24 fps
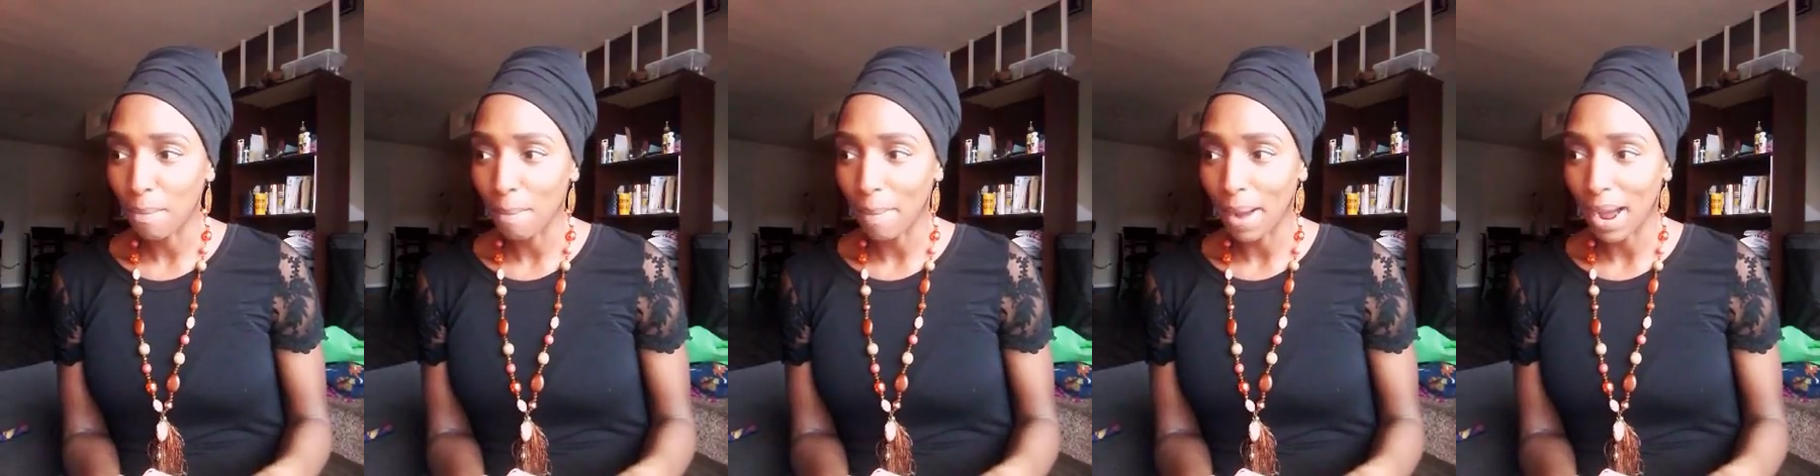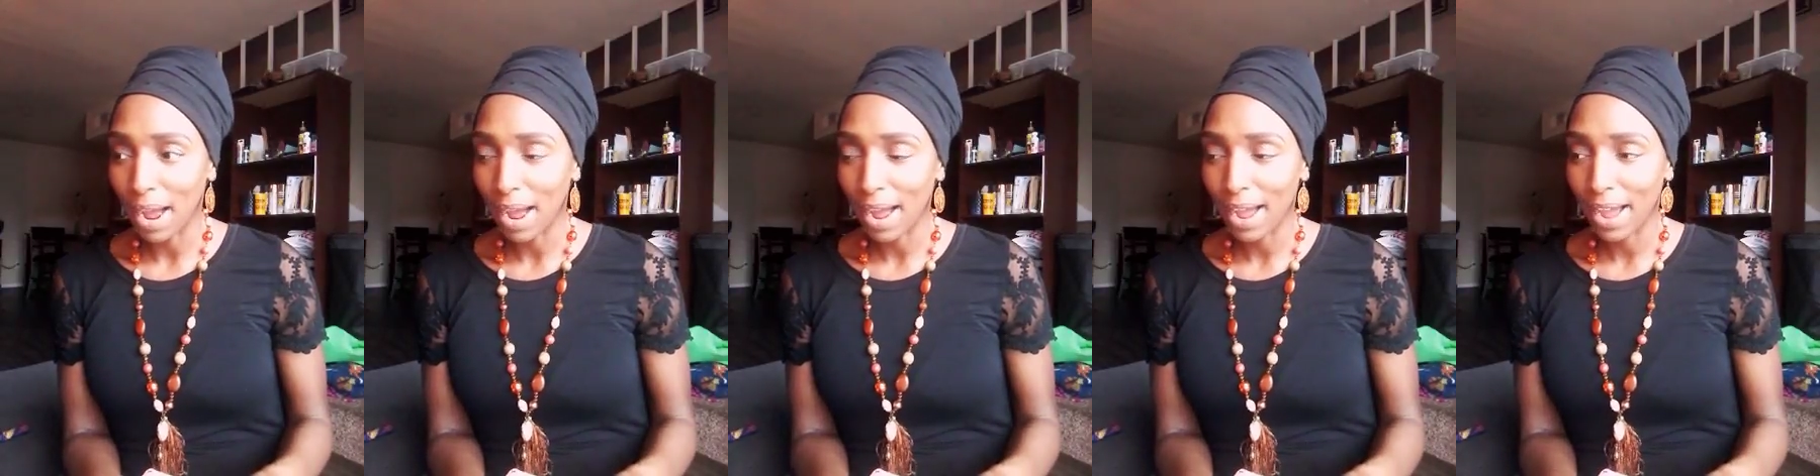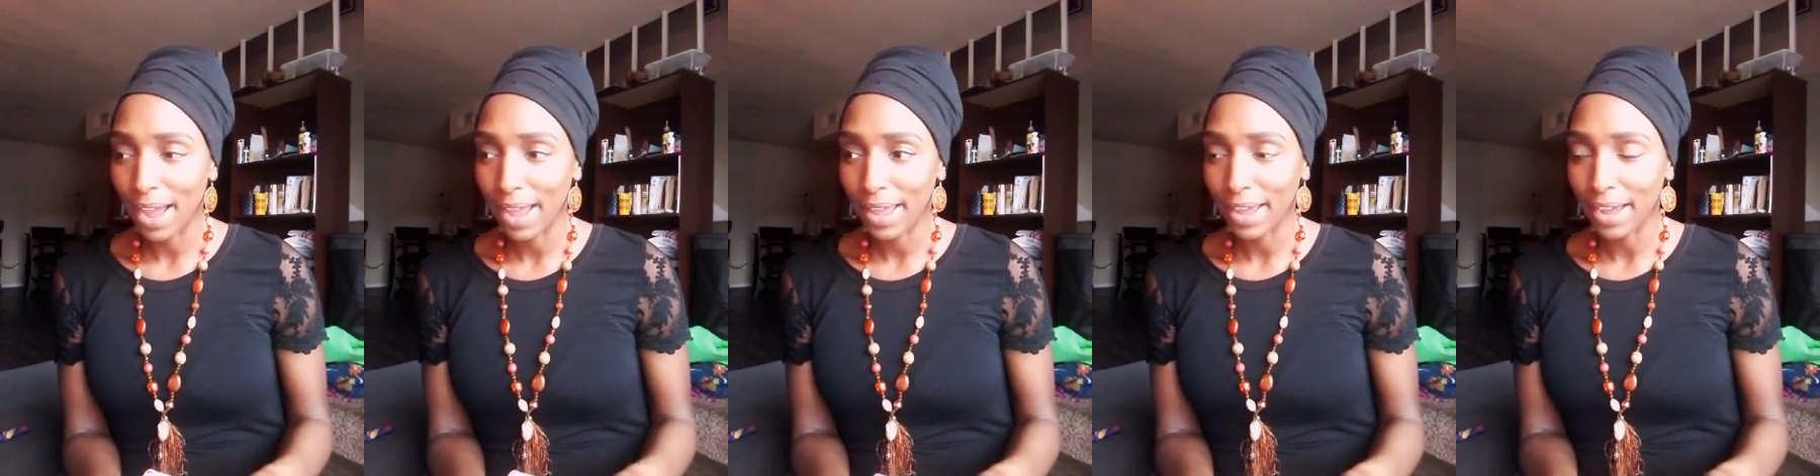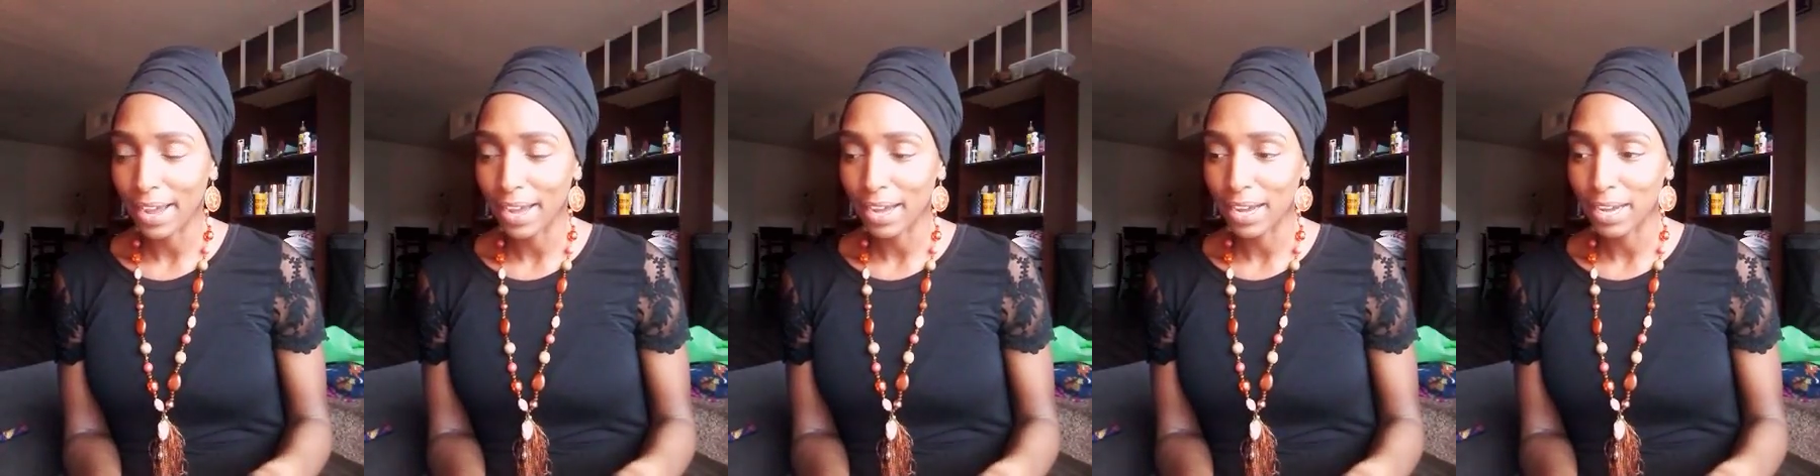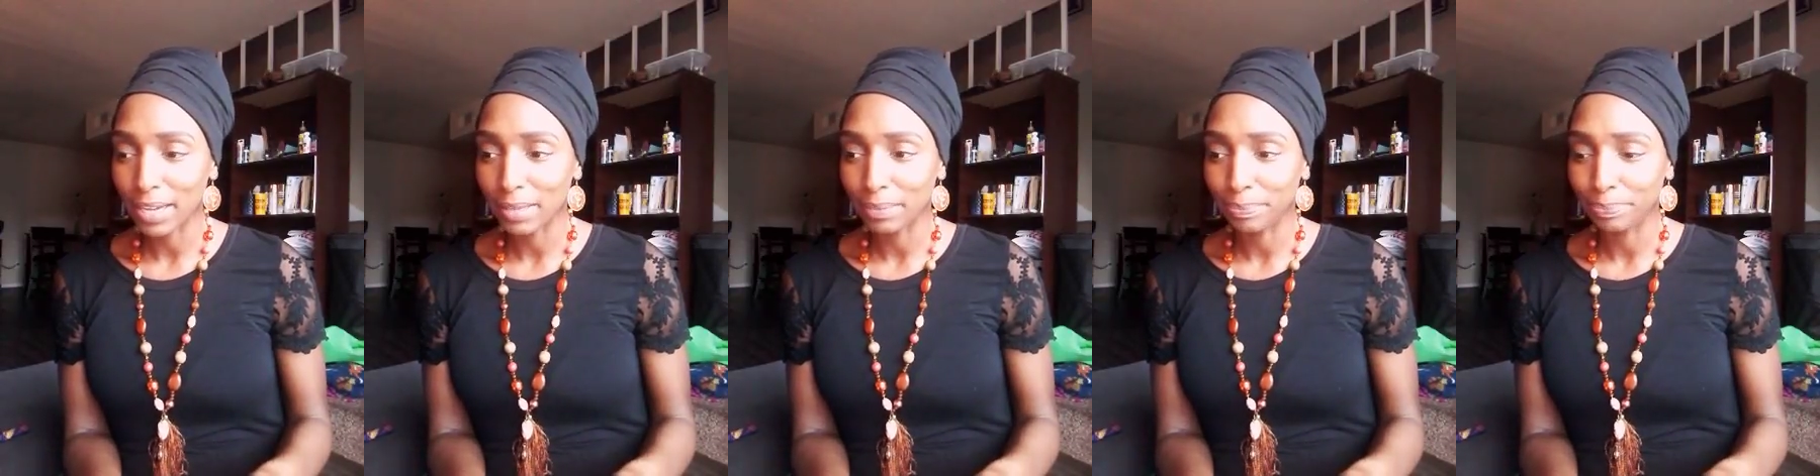
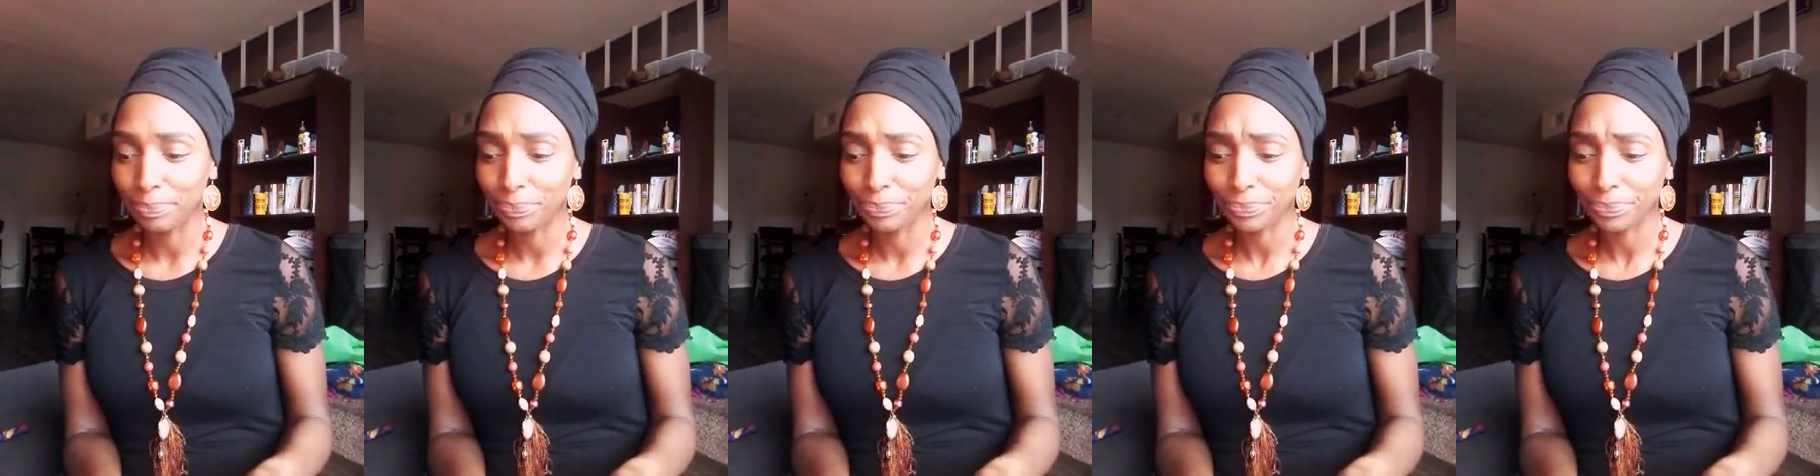my